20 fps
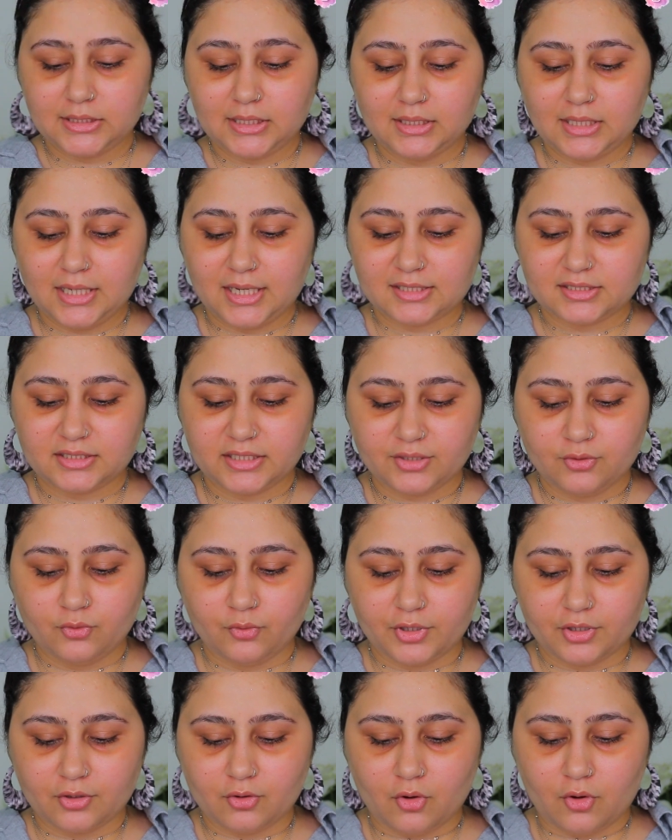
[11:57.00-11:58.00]
Then lastly,
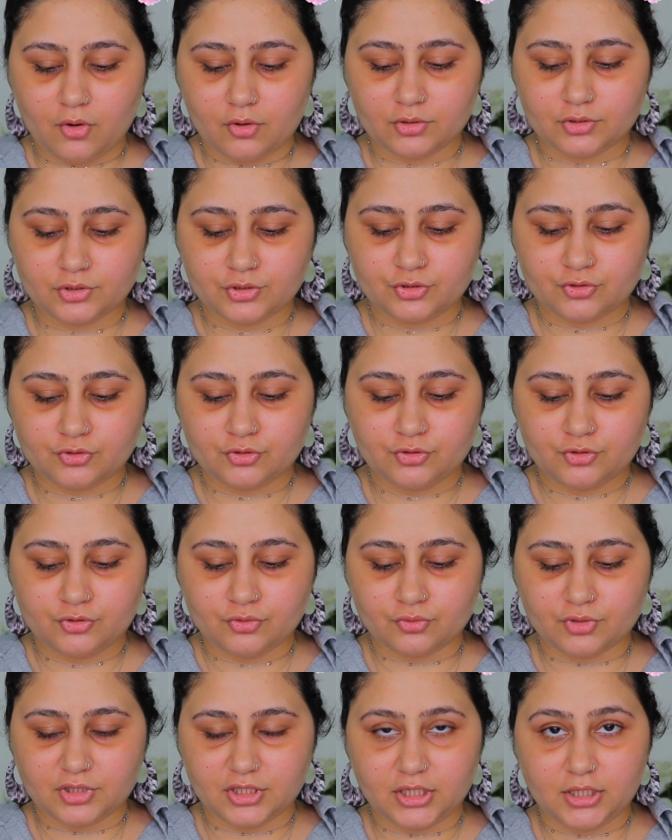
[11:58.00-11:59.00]
going on
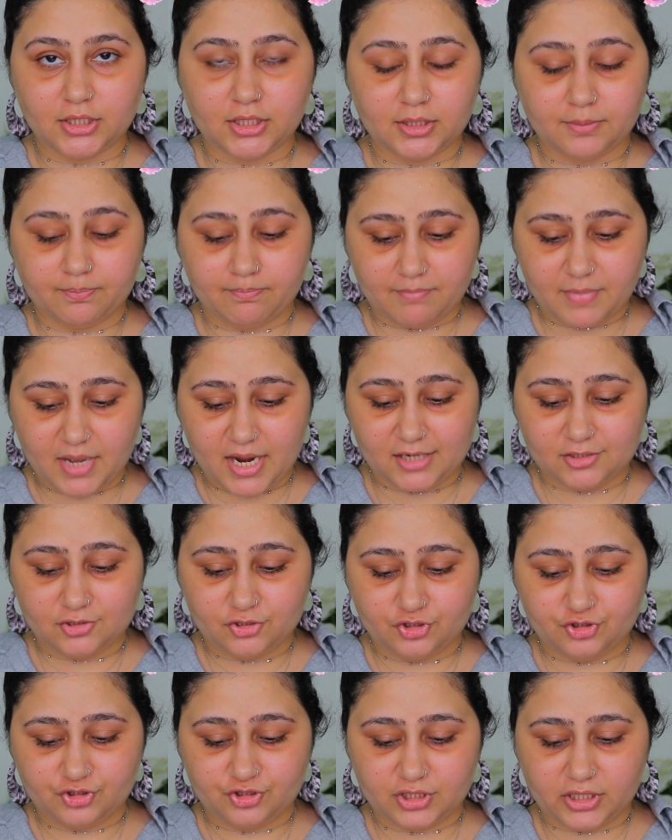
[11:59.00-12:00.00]
to the
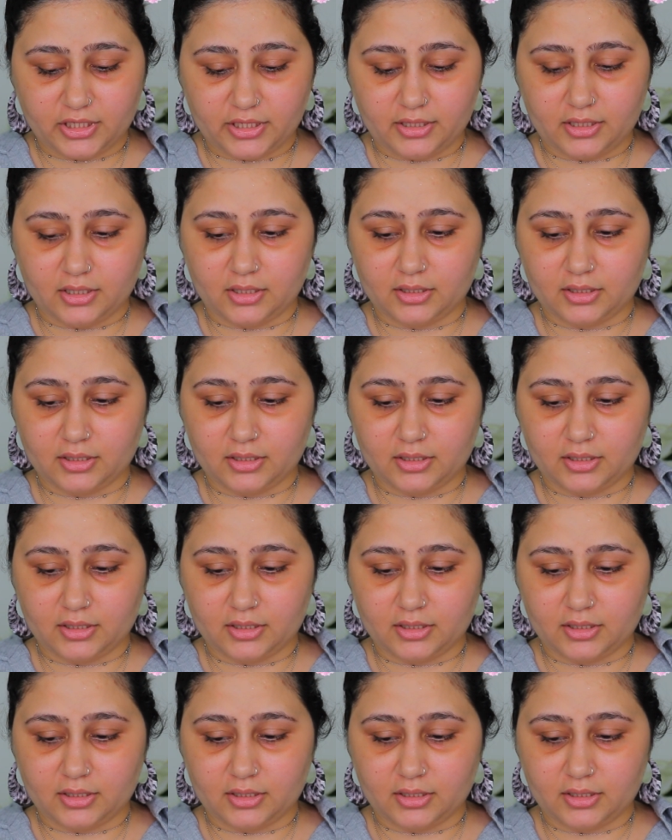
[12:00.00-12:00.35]
matte shade